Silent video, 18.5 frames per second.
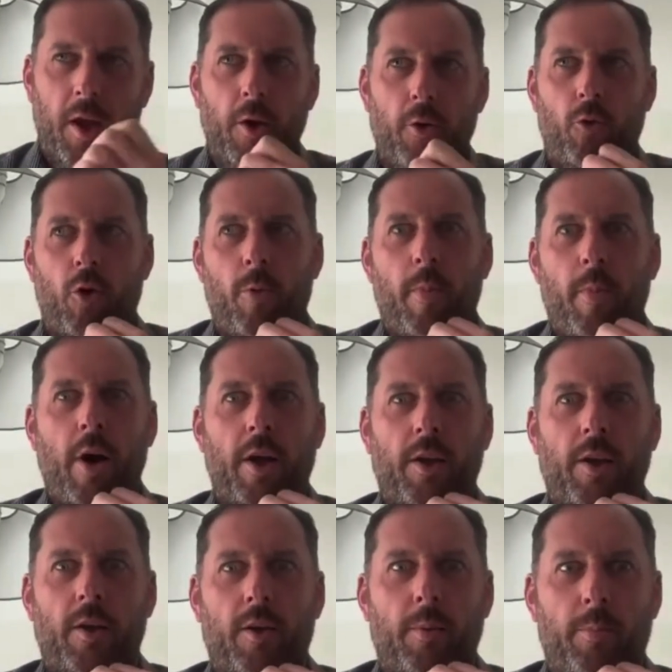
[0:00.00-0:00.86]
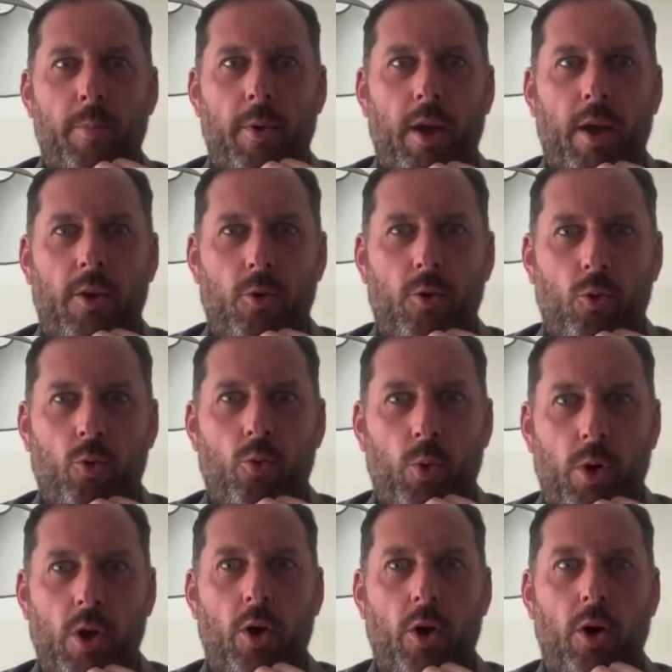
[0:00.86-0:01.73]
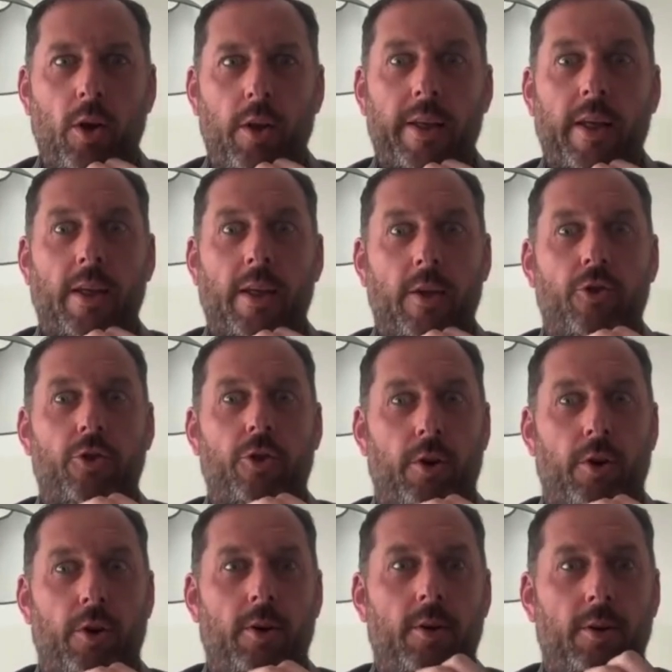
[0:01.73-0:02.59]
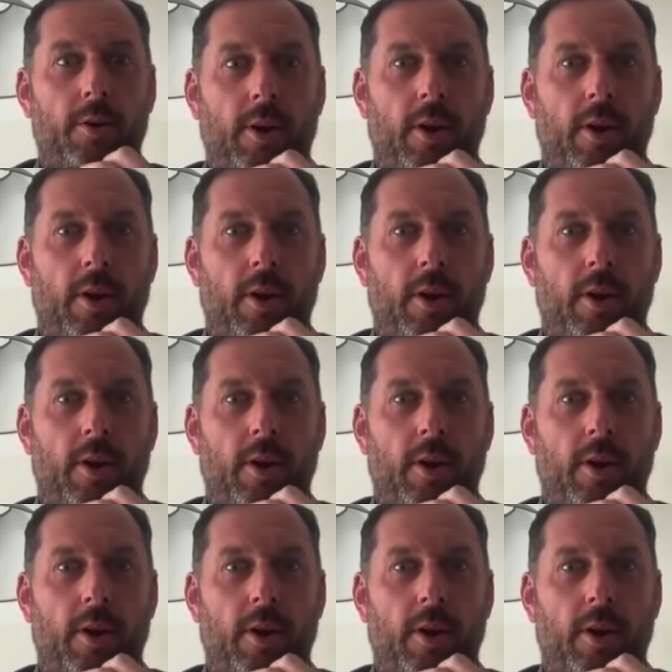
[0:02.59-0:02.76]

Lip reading: reminding them like we all need each other.